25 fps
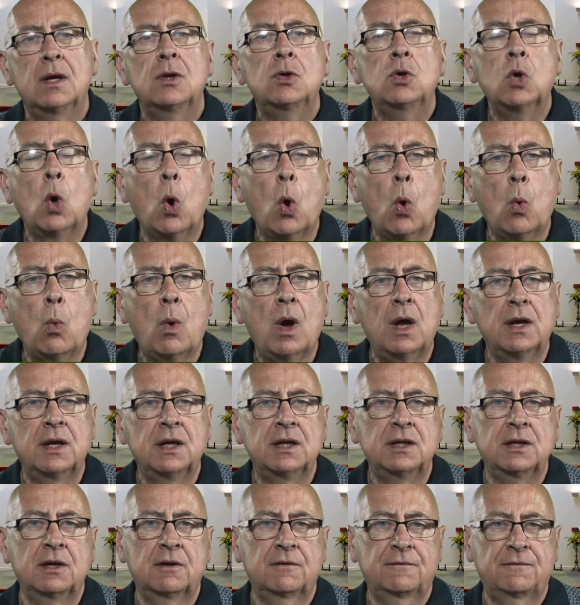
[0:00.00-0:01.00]
"No one
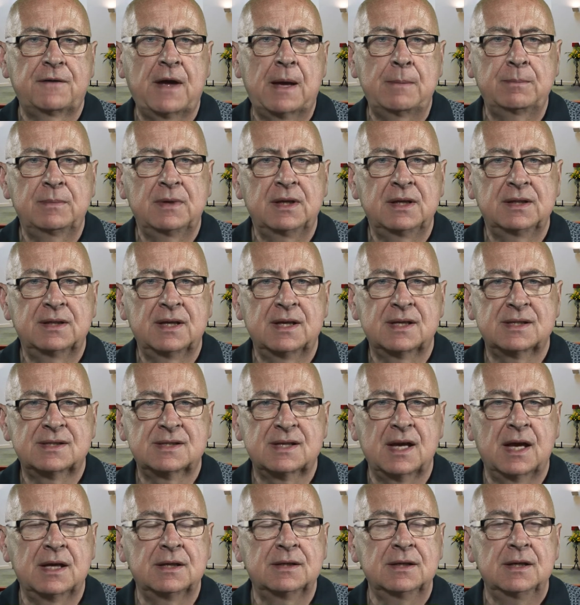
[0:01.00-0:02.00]
in your family," they
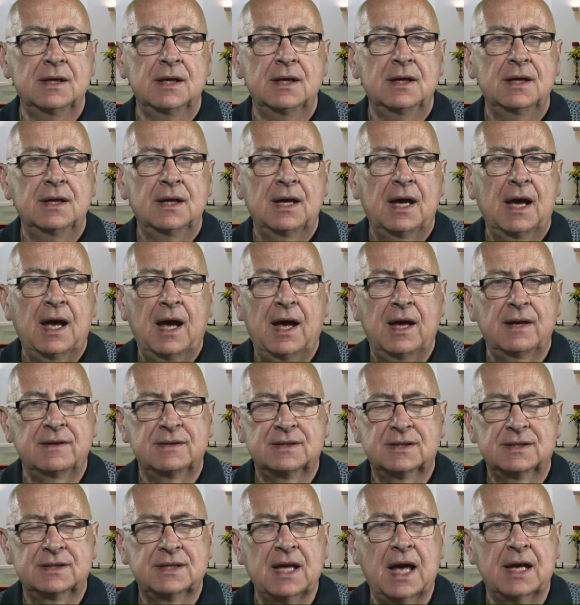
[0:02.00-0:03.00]
said,
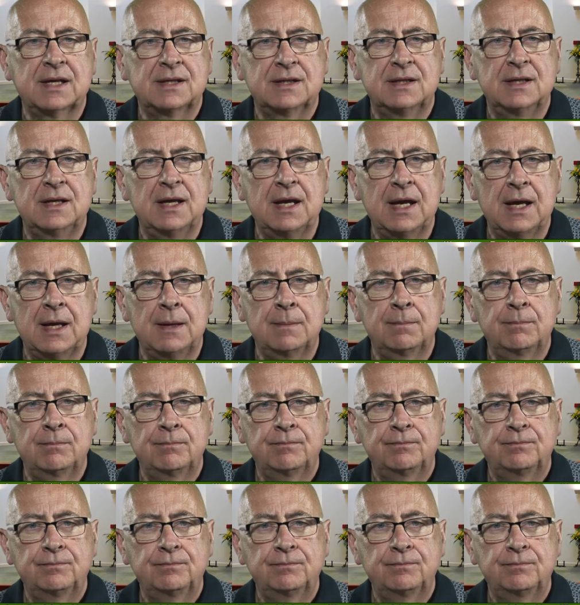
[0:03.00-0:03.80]
"has that name."